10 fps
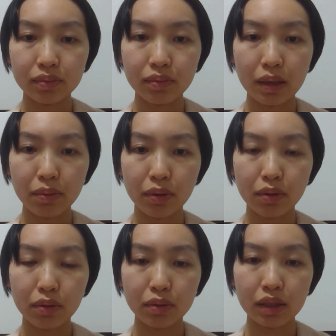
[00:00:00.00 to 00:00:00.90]

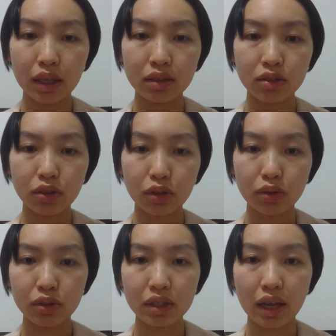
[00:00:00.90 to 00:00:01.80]
people need
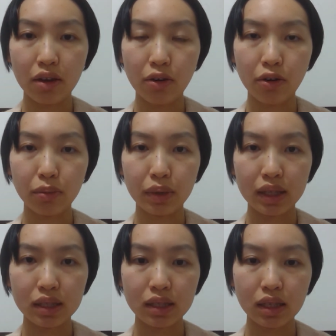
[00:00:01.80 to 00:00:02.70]
to stay at home
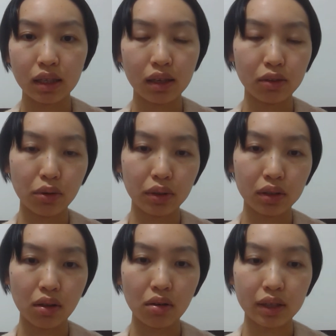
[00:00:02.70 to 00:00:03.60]
in Sydney during the
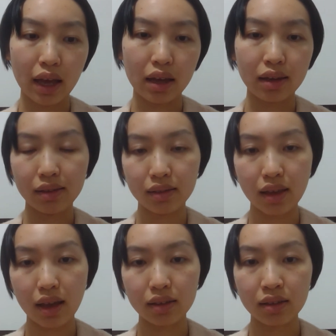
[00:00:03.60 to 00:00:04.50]
lockdown, and
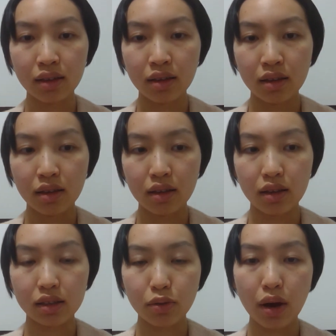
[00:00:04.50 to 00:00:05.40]
that
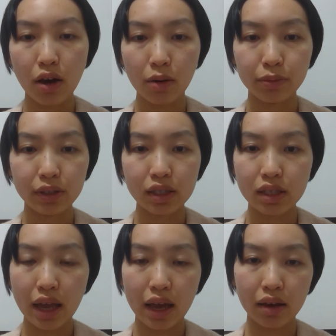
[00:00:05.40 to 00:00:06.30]
it's quite obvious
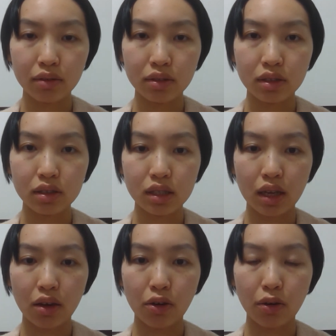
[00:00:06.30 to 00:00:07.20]
how the
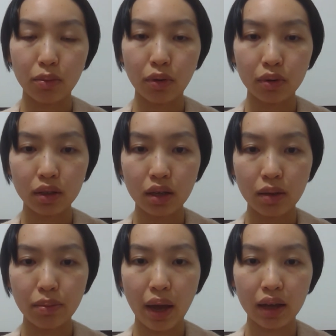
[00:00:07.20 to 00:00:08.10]
stay-at-home order
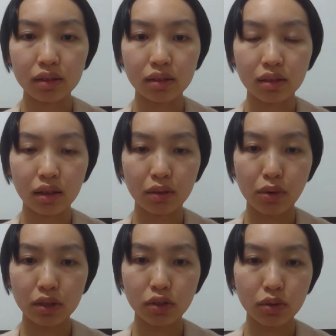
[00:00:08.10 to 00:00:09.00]
impact like
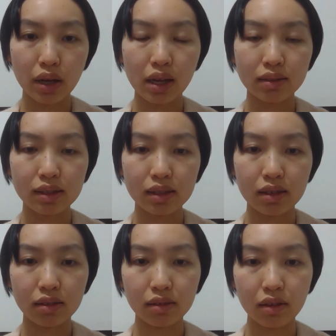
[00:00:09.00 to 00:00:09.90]
restaurants
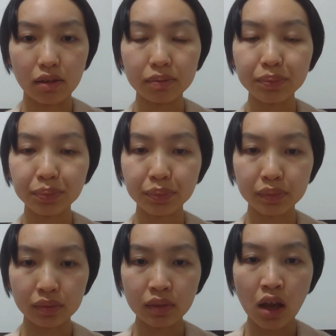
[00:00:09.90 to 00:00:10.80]
and
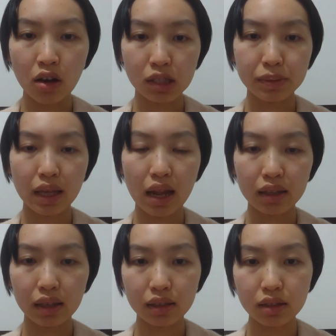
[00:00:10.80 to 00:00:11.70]

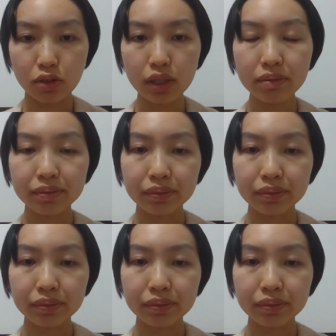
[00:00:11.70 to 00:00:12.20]
hospitality industry.